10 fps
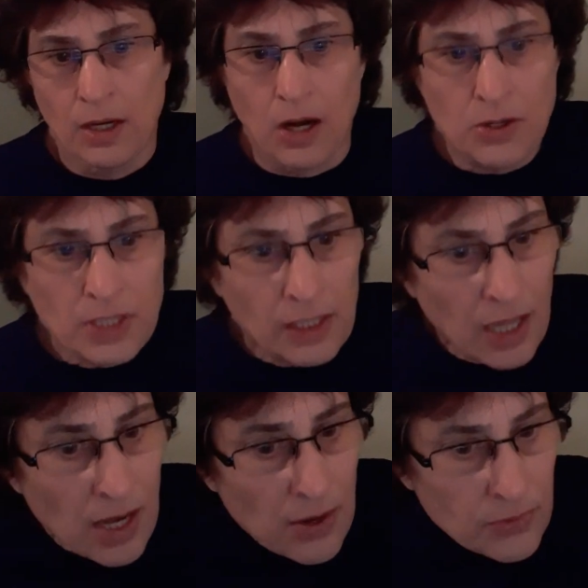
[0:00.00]
cause he
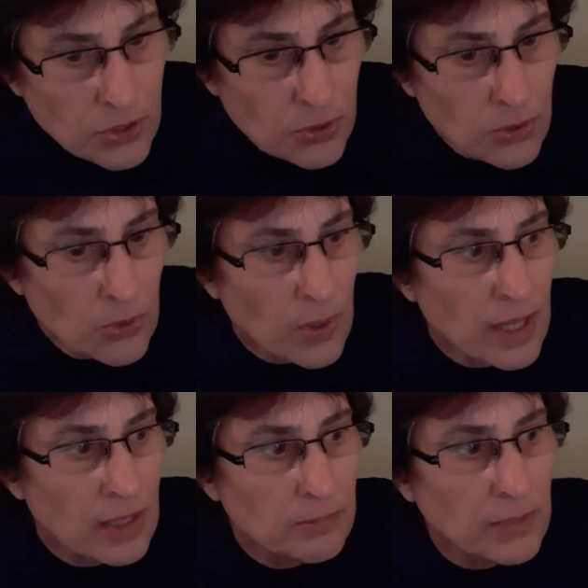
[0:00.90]
loves you
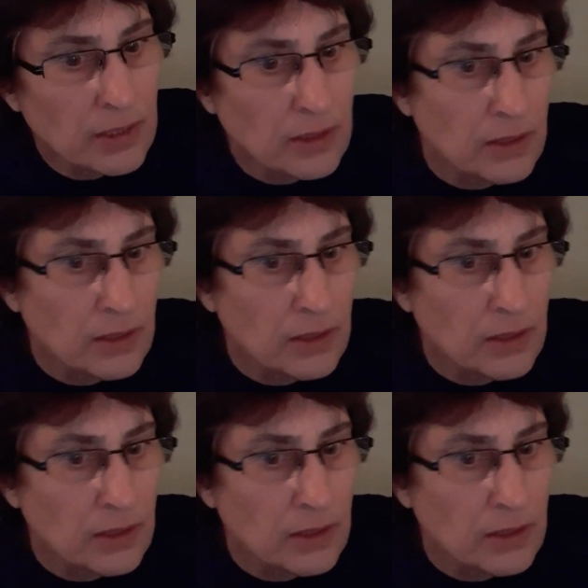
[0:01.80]
and me.